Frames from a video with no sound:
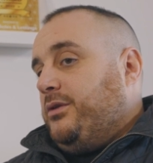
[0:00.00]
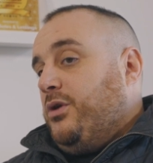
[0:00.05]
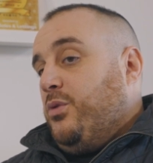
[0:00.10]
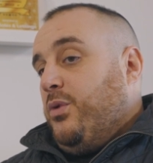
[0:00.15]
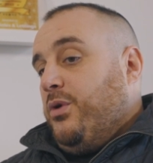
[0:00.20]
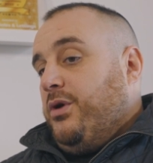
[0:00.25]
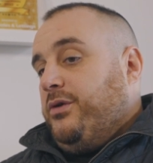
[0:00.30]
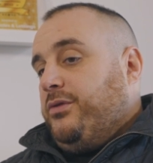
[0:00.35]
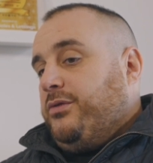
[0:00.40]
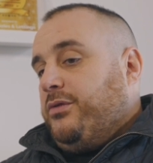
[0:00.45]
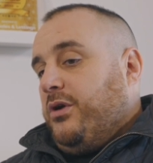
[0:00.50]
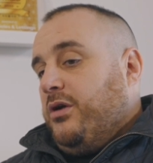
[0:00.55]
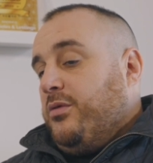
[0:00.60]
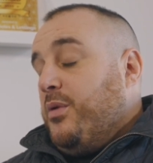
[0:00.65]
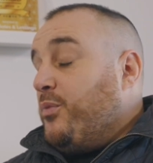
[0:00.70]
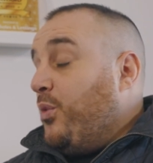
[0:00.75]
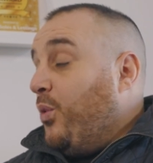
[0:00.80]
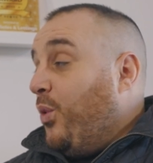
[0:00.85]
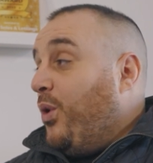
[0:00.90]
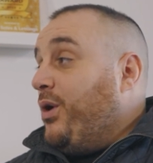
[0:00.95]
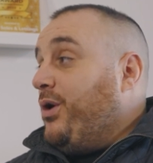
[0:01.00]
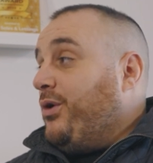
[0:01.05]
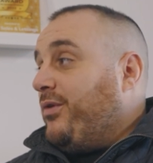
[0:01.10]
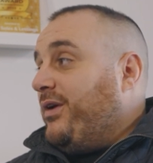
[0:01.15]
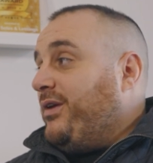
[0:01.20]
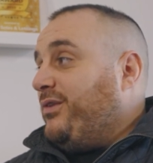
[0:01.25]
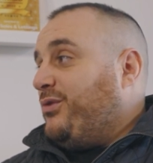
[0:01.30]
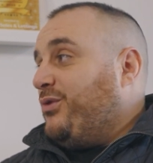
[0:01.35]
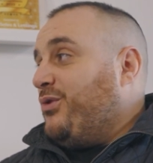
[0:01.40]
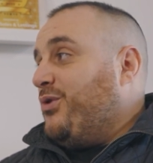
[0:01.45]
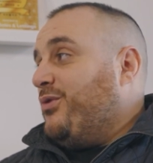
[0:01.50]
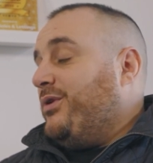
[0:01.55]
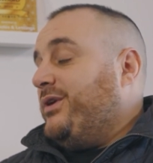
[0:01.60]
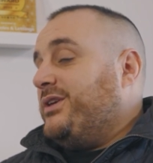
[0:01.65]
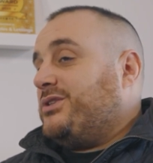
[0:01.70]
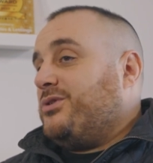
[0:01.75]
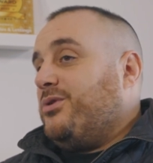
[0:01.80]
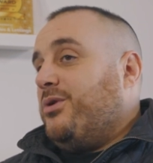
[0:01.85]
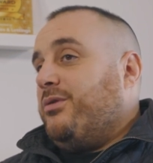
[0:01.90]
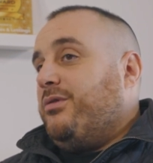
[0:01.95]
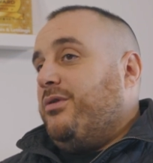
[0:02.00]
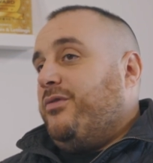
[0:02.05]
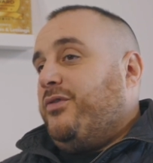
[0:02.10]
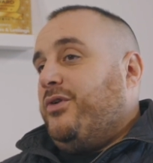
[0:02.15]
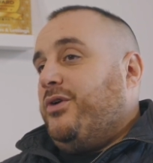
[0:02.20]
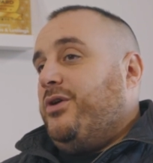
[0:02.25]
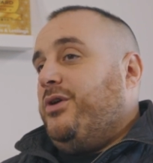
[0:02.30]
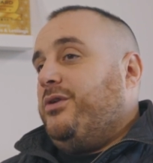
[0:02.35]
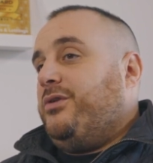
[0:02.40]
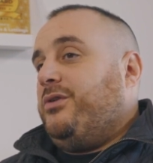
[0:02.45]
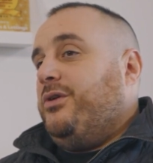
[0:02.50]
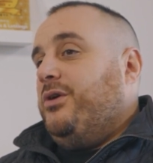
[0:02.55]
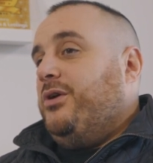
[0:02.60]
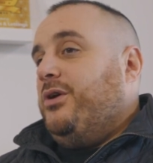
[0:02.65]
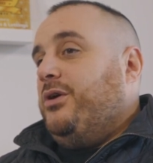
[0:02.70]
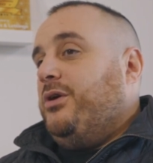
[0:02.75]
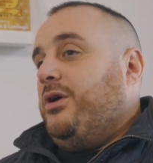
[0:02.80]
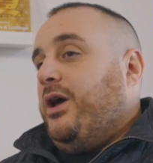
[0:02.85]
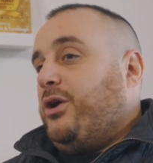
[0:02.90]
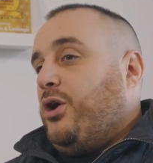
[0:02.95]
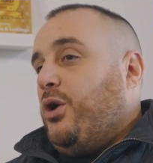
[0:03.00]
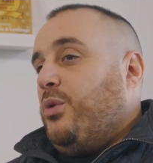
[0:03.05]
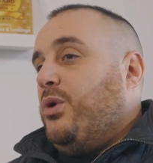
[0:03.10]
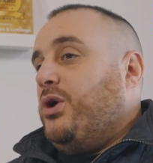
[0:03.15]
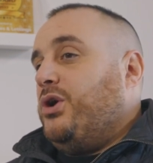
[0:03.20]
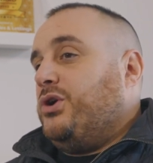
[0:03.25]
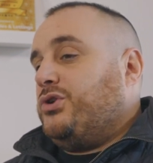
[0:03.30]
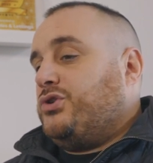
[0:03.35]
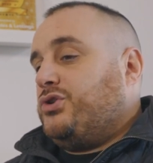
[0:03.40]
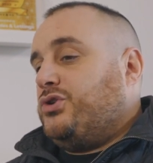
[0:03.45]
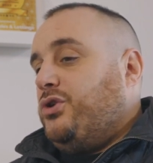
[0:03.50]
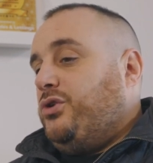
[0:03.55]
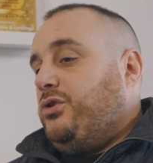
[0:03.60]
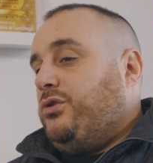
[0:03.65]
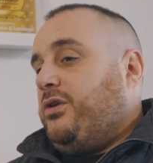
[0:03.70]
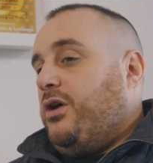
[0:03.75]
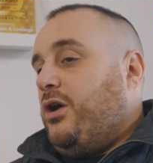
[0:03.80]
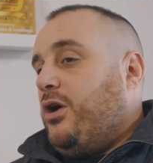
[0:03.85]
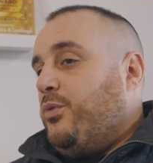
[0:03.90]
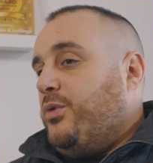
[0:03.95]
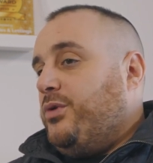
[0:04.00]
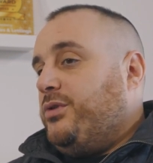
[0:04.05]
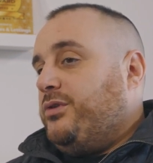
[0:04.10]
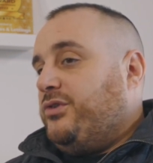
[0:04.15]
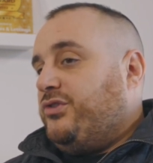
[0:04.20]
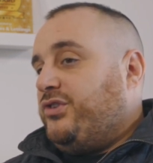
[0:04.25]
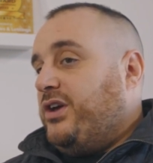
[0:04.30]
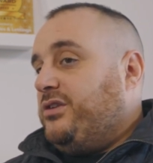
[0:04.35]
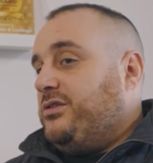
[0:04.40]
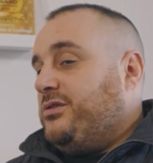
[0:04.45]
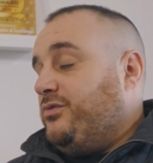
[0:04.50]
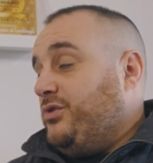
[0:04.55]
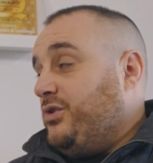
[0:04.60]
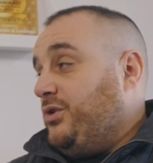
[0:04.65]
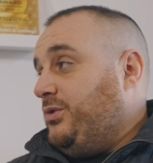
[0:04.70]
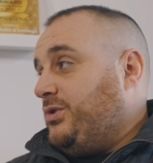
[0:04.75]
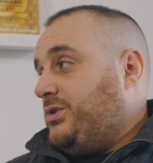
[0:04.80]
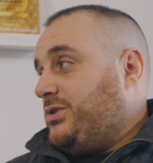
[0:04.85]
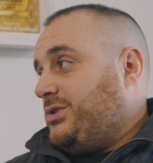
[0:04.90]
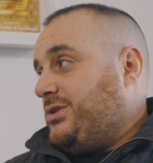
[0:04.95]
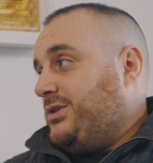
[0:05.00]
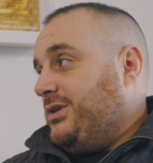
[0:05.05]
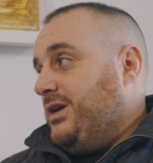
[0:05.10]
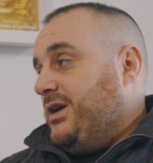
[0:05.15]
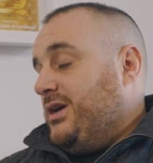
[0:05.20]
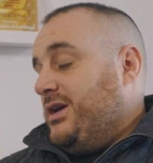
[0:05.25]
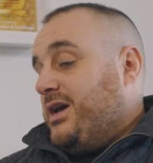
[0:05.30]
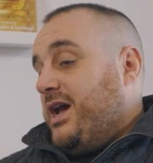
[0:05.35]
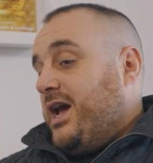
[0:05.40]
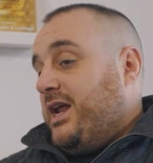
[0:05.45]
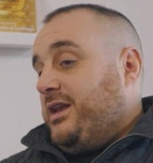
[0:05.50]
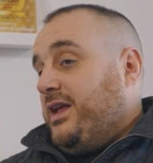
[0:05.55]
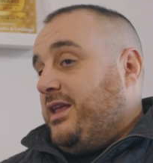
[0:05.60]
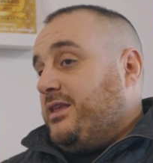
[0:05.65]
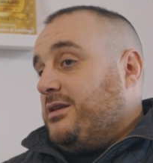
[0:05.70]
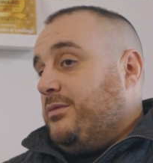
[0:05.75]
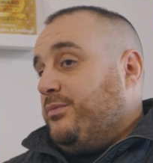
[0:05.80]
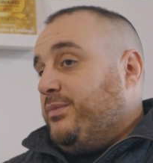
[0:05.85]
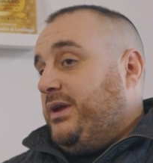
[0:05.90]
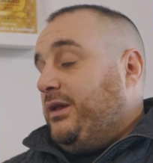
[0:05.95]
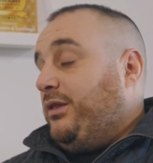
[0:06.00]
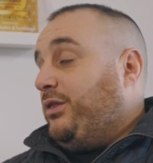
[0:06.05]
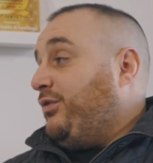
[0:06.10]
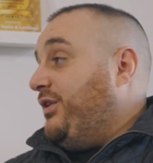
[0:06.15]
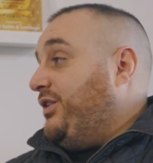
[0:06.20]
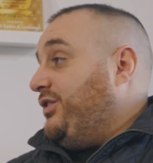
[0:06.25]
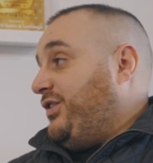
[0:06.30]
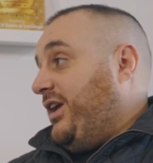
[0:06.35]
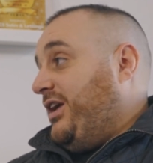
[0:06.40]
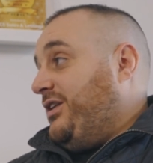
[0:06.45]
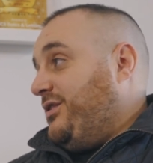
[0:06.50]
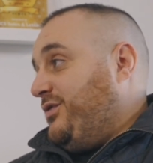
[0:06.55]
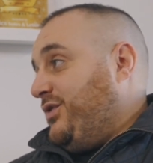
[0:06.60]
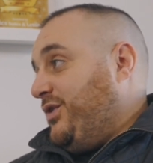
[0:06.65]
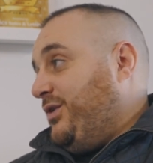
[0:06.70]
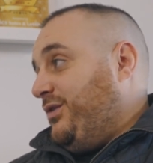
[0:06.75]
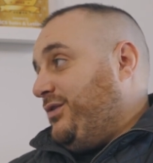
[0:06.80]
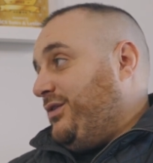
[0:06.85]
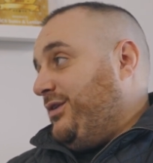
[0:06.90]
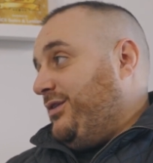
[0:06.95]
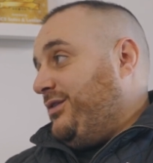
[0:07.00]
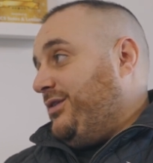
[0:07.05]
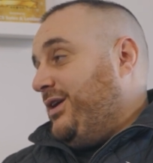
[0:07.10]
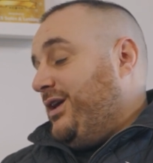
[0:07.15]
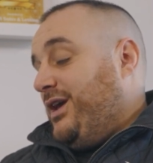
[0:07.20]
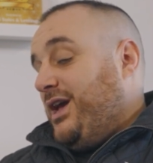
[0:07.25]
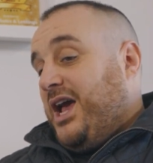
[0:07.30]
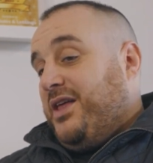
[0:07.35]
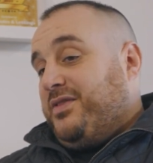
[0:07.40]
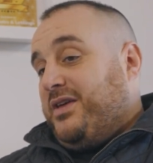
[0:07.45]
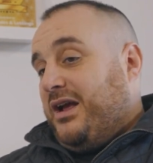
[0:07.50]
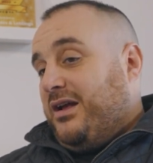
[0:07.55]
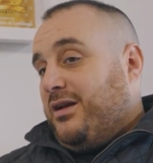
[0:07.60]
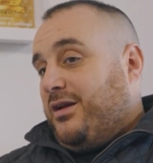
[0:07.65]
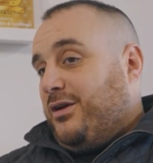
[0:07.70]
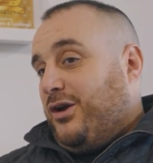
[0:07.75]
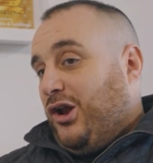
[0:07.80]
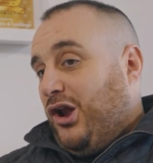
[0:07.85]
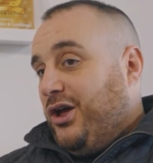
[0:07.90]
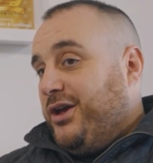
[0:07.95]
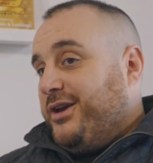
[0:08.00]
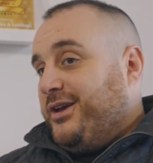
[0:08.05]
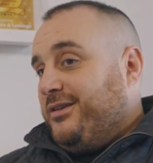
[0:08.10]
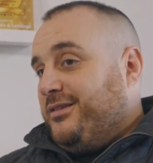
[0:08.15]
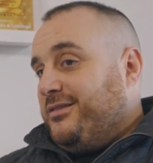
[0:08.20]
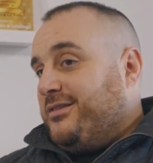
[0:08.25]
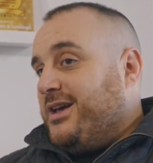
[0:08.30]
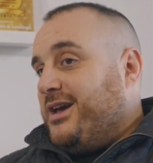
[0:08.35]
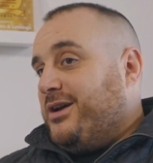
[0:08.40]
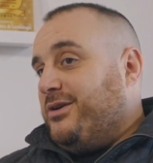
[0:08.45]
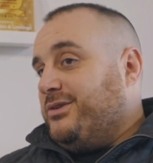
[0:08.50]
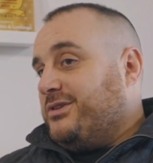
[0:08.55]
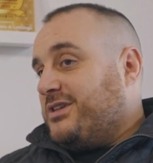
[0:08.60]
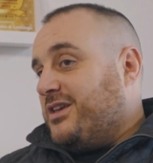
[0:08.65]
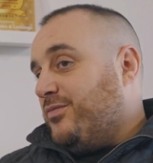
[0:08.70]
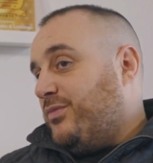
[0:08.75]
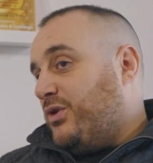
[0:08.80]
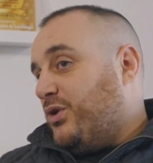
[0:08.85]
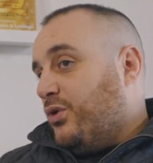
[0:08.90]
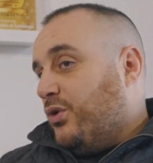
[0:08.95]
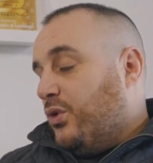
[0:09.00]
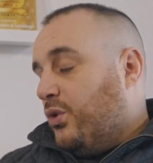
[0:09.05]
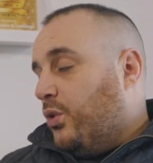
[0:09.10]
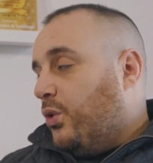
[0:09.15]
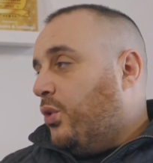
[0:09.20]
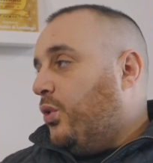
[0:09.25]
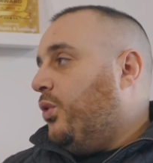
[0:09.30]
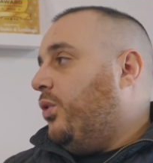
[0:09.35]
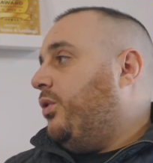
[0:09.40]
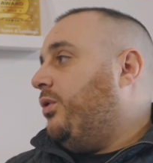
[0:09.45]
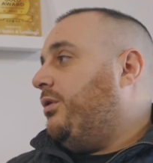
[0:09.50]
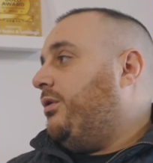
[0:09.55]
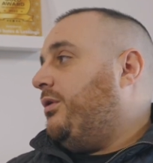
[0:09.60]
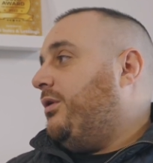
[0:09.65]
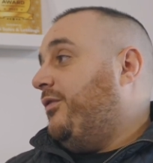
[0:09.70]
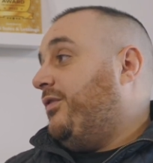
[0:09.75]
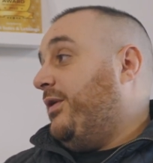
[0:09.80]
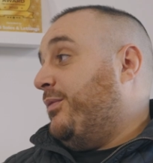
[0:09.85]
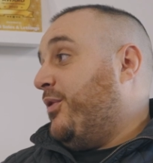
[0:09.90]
No worries. I remember one great story. So I referred a CoArch to help with a change of use, and it ended up being 3 change of uses. And that client now has given me all of their